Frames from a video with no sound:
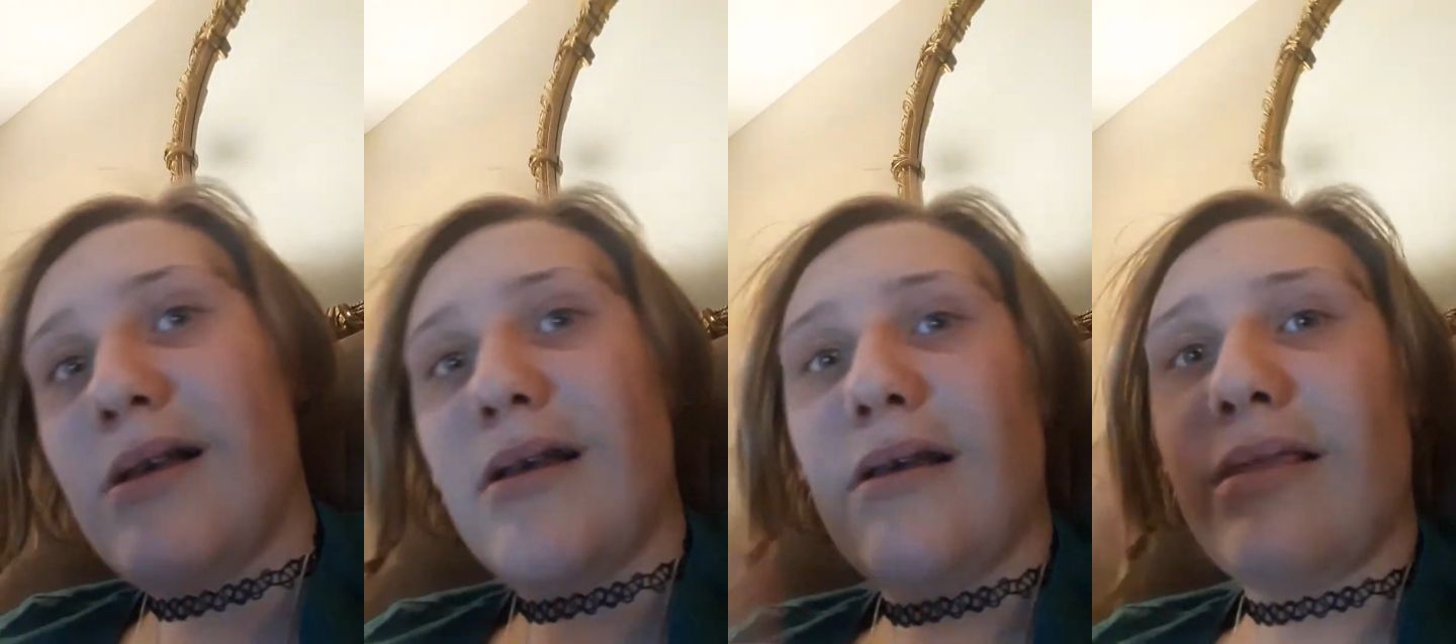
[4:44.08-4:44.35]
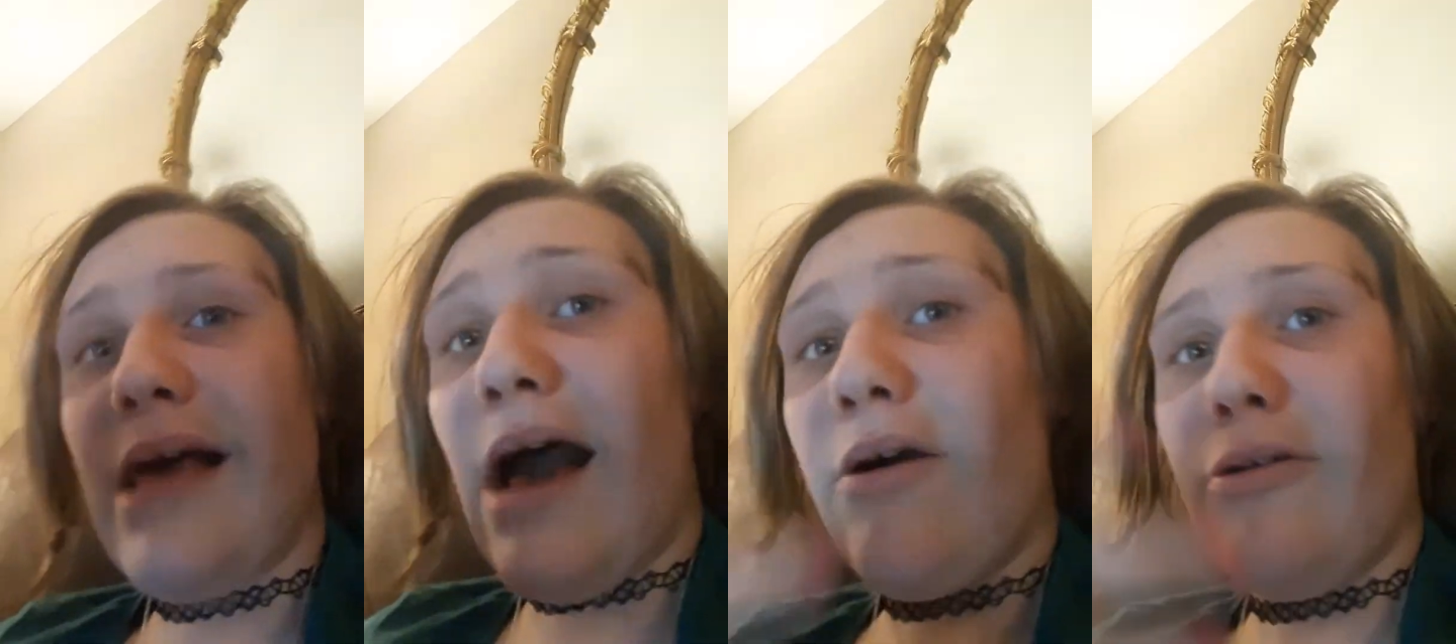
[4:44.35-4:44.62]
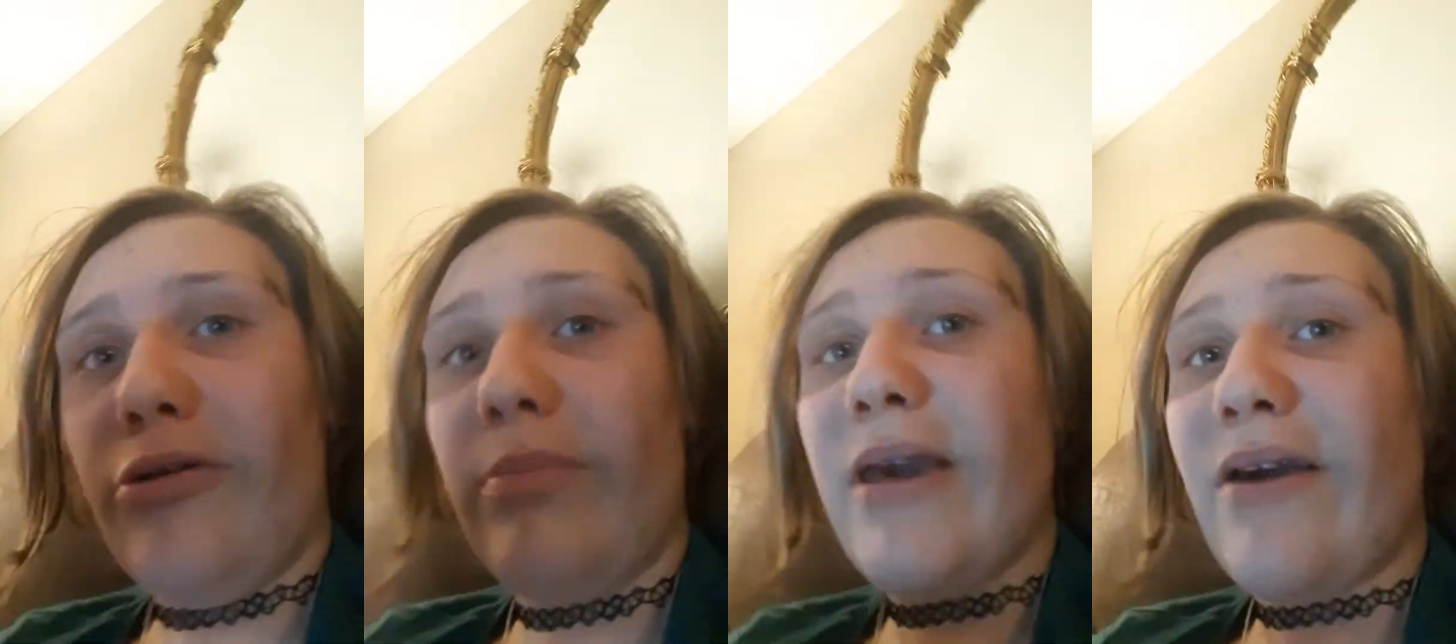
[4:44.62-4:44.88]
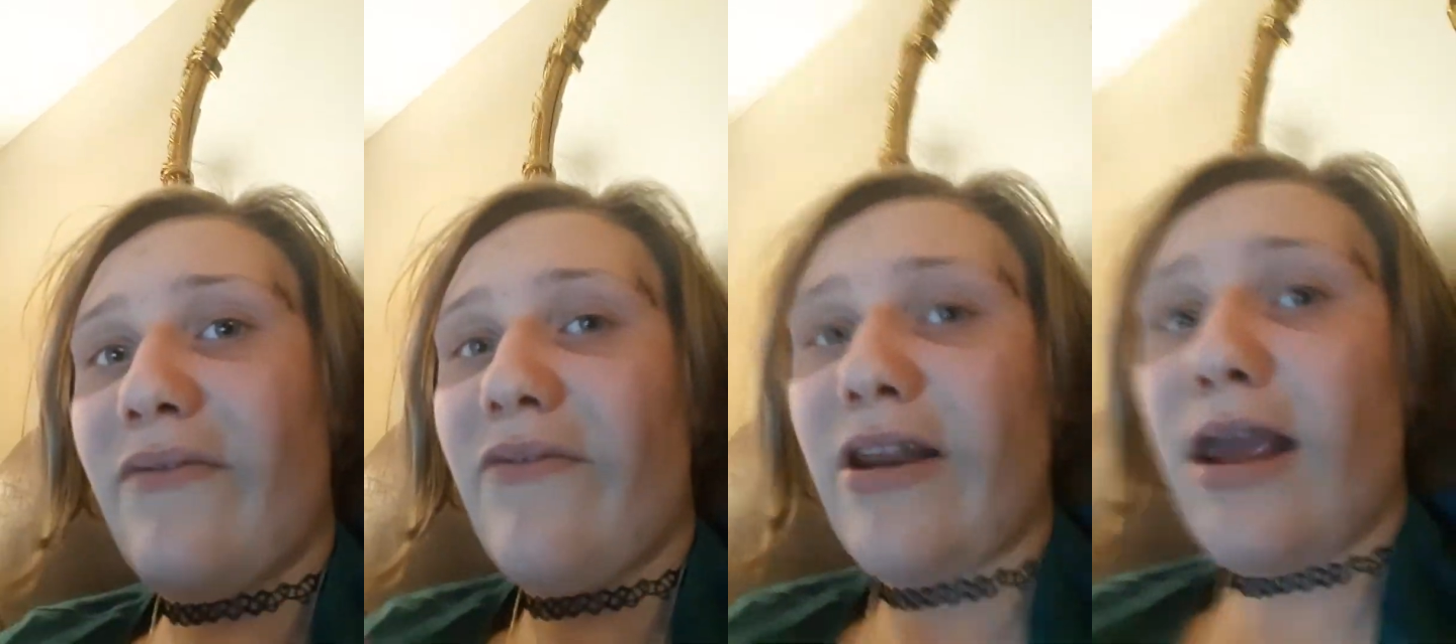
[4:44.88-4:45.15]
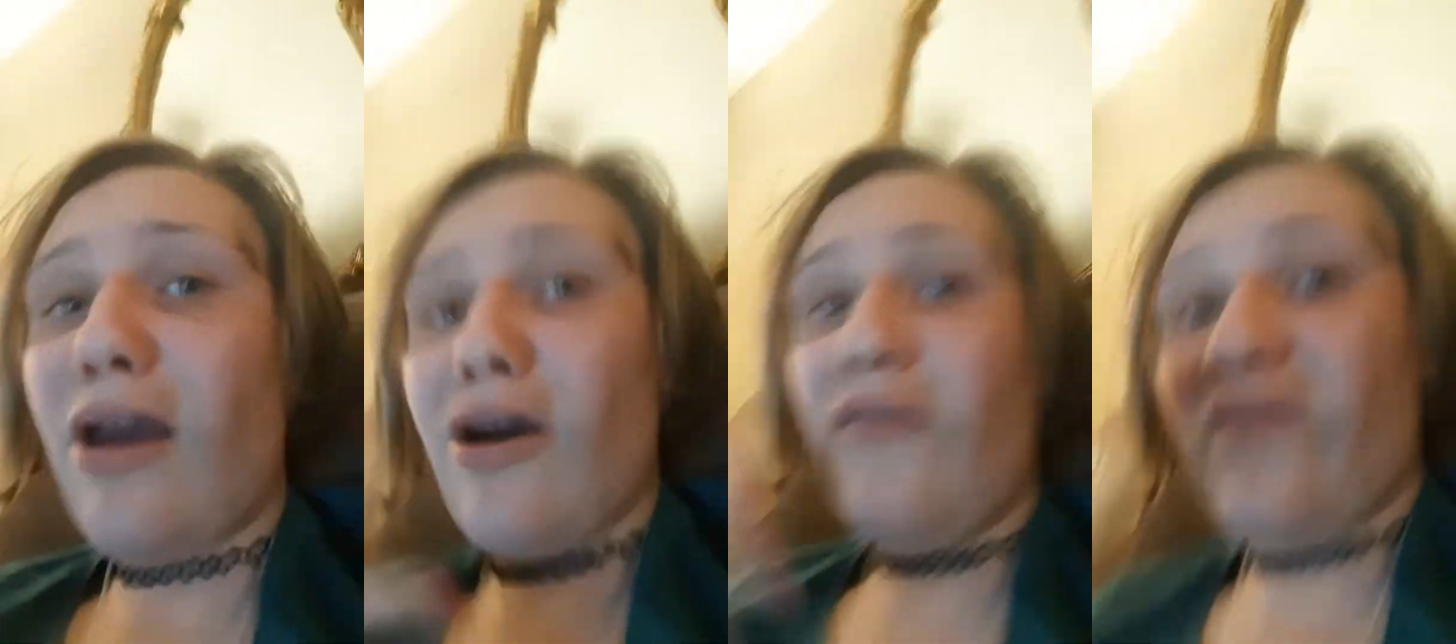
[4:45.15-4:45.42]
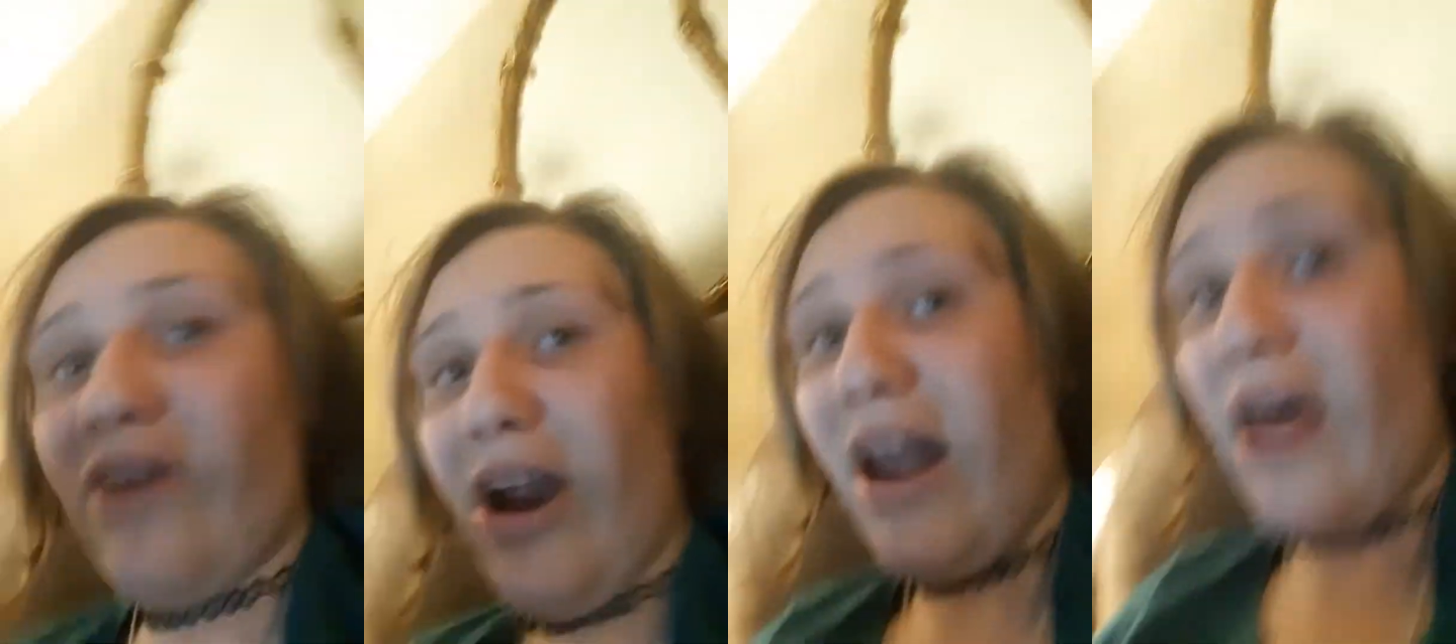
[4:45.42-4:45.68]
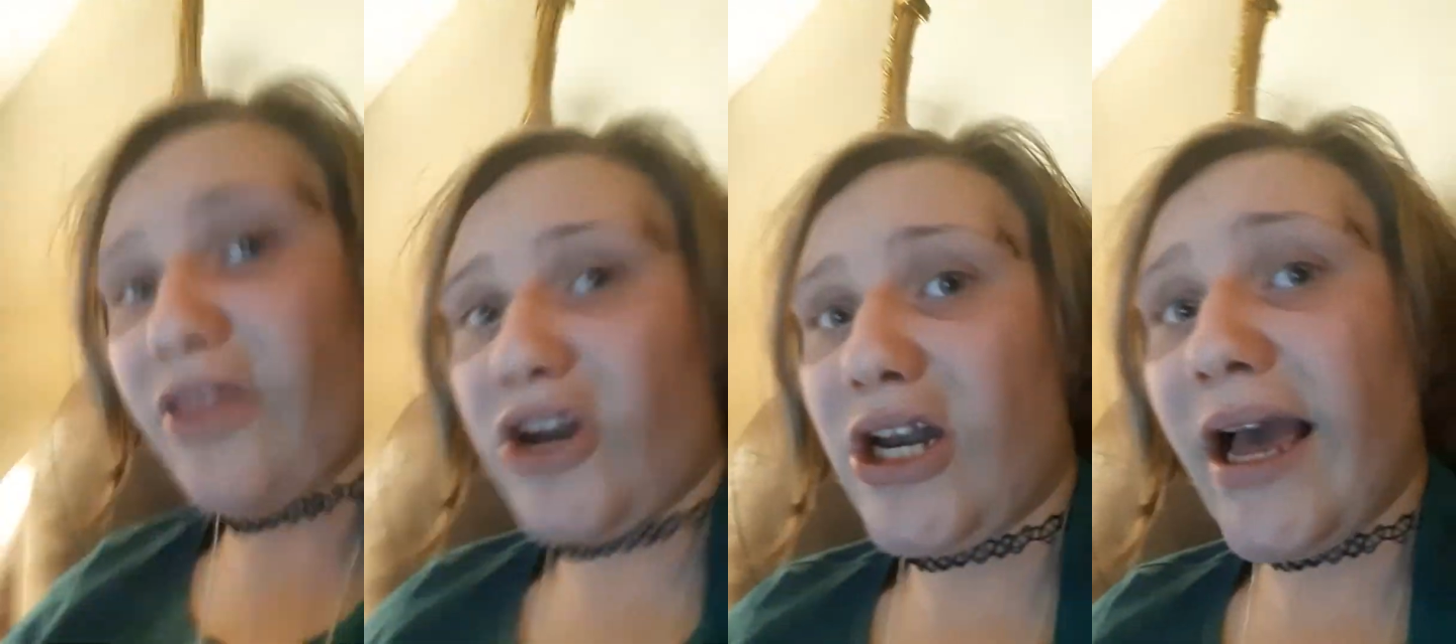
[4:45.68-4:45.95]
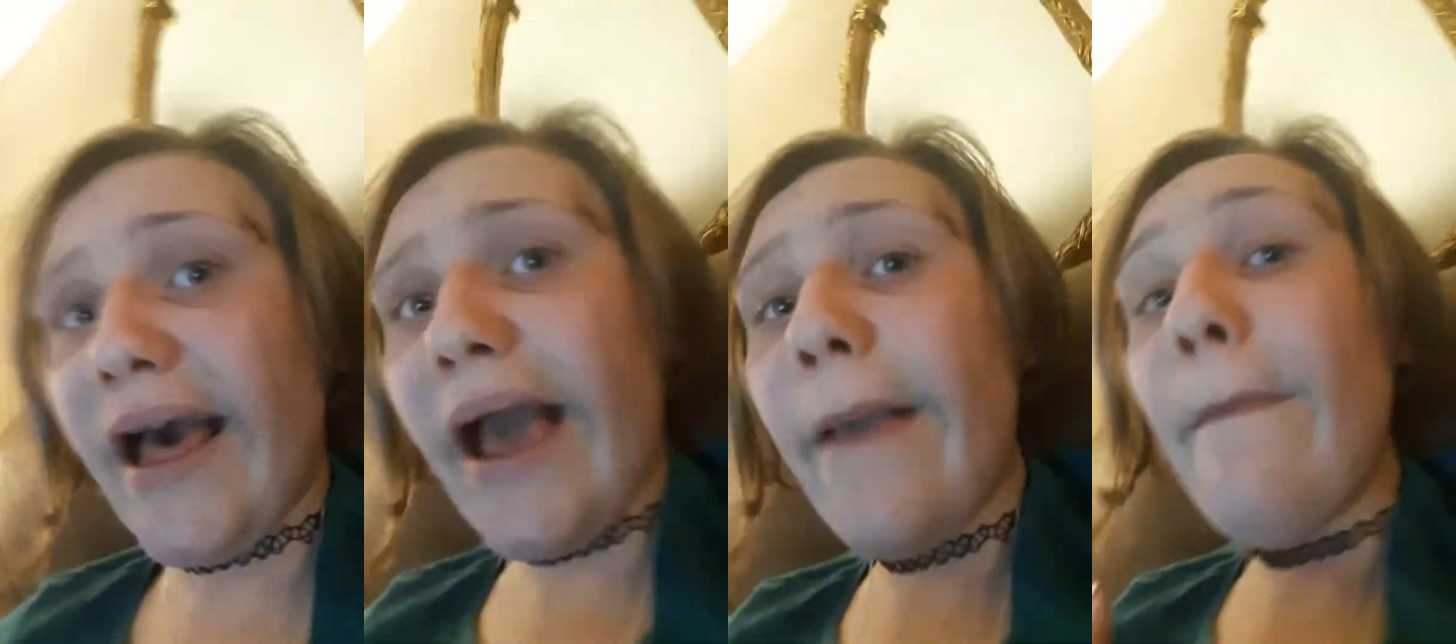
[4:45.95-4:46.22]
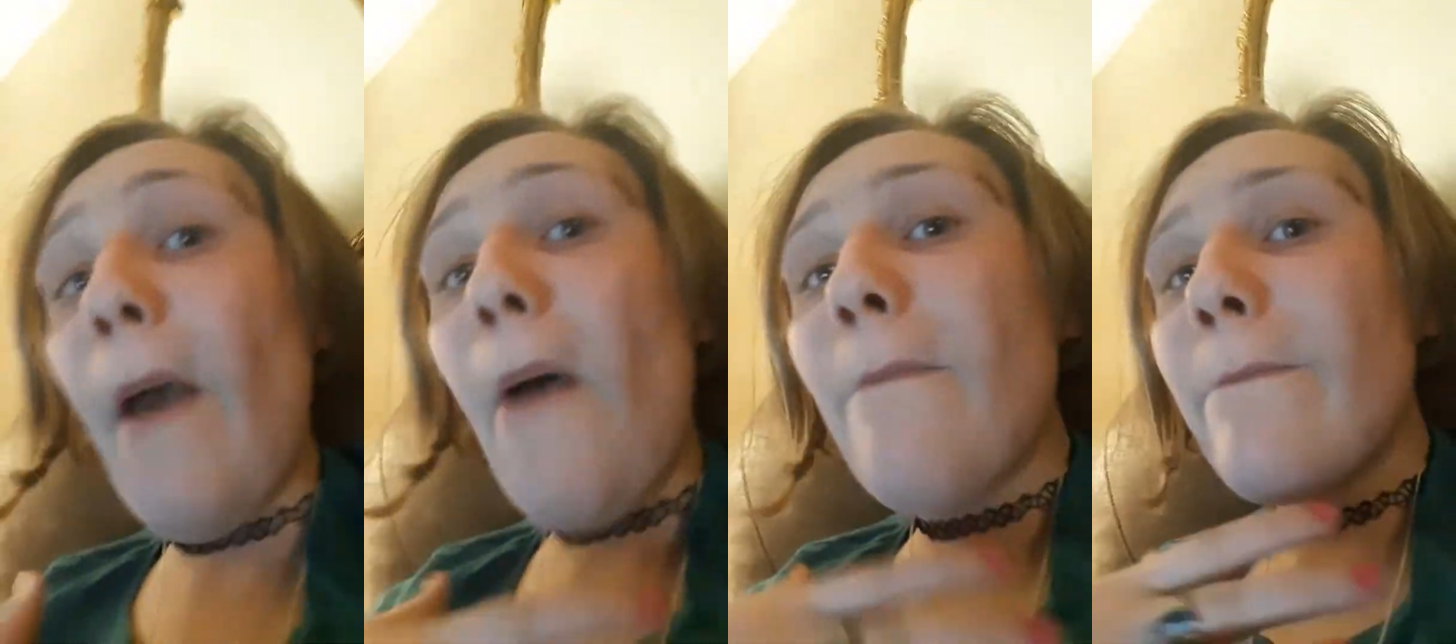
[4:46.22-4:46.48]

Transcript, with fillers: that will be a video for another time,